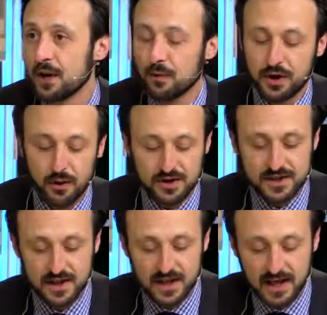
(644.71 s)
We
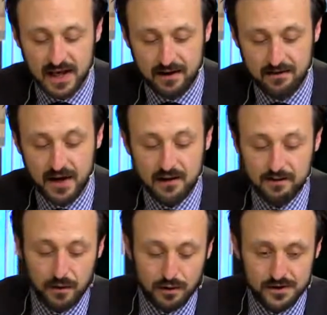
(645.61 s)
constantly have
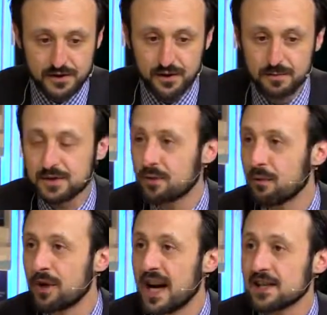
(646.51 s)
focus groups where
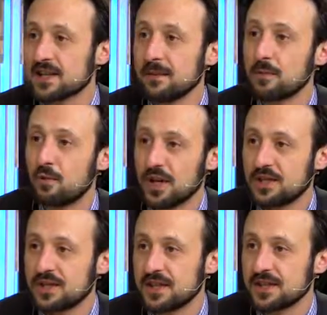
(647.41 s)
we ask them
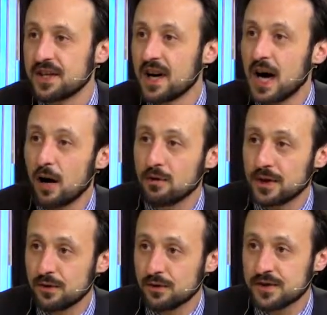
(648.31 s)
questions, how
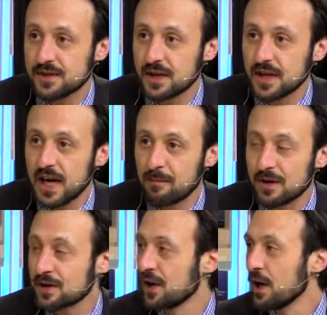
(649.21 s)
they use
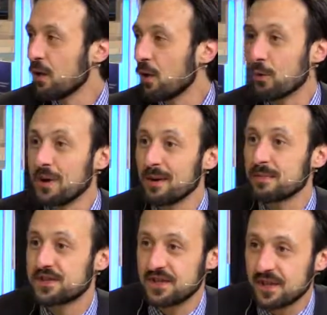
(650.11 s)
cameras, or we
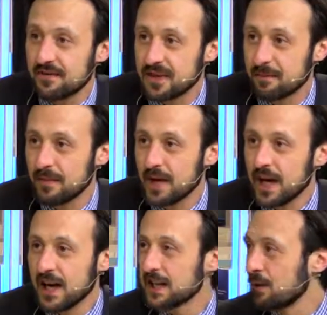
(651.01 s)
observe them,
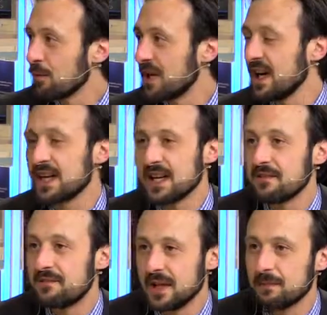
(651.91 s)
and then we take that
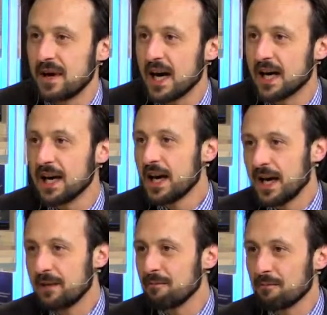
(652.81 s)
feedback
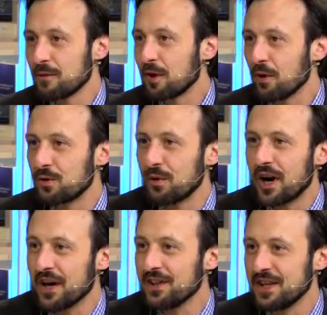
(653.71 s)
and go to
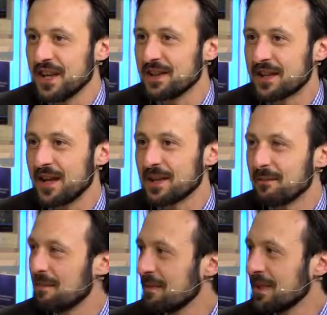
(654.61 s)
R&D and tell them,